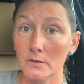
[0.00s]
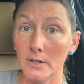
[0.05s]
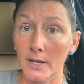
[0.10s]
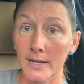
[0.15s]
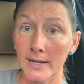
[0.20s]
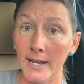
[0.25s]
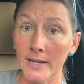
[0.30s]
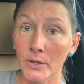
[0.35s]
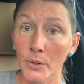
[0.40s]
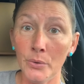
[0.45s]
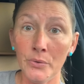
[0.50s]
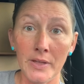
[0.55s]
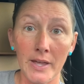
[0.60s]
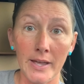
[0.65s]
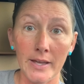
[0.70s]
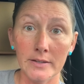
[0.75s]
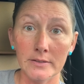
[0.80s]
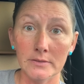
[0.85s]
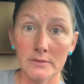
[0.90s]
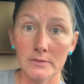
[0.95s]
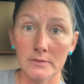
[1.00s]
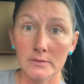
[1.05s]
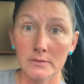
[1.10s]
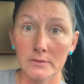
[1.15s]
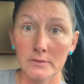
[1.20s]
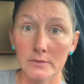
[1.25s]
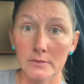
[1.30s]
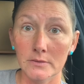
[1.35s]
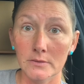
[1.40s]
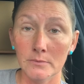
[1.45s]
And I know that.
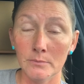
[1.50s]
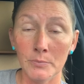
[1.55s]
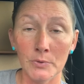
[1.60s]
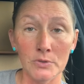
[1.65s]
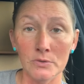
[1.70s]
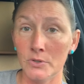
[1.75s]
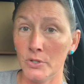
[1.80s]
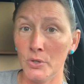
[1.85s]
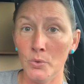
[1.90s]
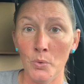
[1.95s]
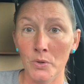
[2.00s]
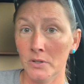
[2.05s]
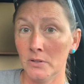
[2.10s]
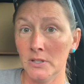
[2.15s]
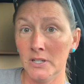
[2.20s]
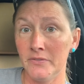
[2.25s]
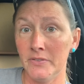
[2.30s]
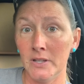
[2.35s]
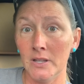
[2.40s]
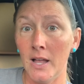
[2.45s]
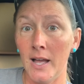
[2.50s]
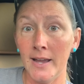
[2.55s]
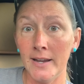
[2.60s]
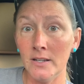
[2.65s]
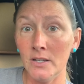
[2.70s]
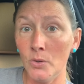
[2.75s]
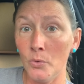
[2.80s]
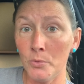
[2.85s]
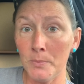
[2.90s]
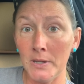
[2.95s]
But do you want to live a lie?
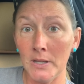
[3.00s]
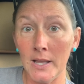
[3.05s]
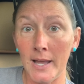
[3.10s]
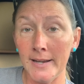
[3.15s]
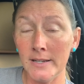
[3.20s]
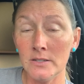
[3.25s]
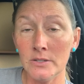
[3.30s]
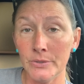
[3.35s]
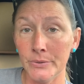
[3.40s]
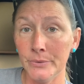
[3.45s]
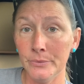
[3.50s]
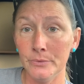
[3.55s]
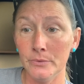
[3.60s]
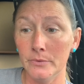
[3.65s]
Do you want to be lied to?